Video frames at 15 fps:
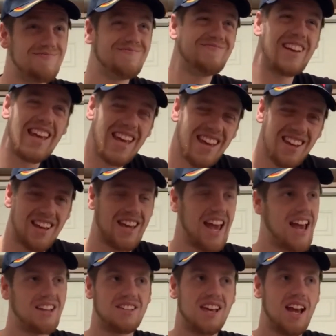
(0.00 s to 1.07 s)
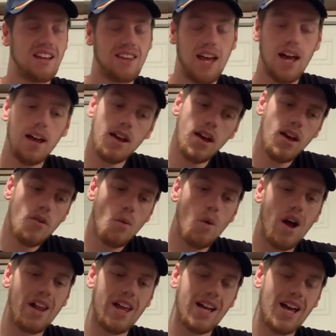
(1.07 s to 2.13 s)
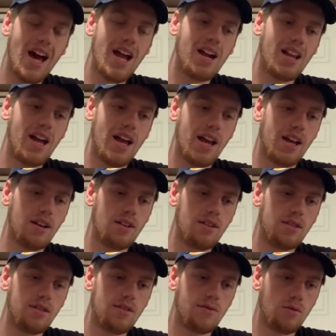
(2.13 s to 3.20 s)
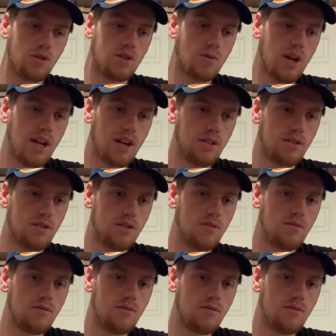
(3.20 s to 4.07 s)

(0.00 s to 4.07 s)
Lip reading: I hate saying that, while I kind of like The Force Awakens,